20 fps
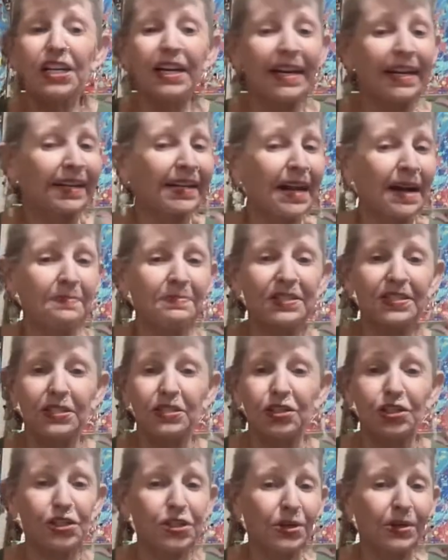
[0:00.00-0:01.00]
it comes
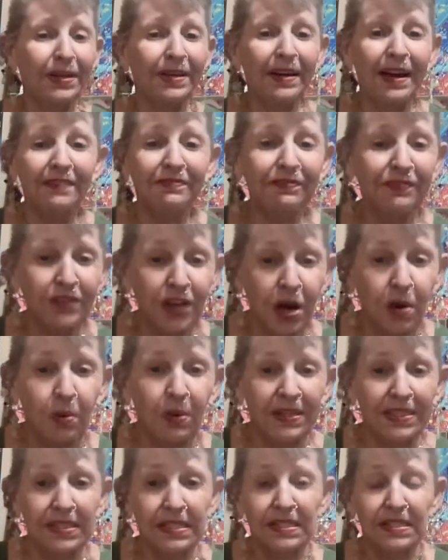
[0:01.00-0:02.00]
and sure enough, no,
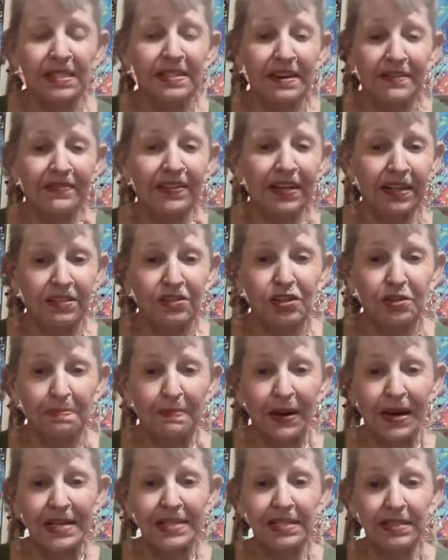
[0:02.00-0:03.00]
it's a seven inch
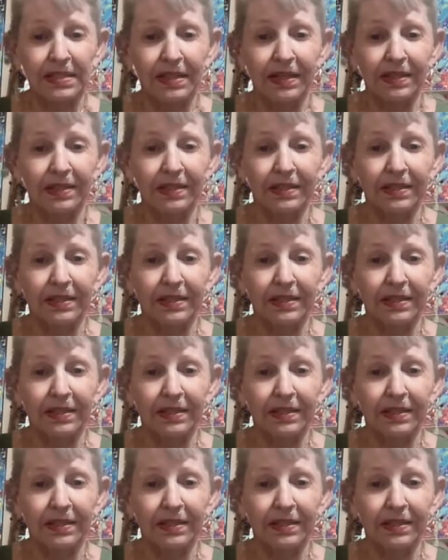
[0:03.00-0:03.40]
bracelet.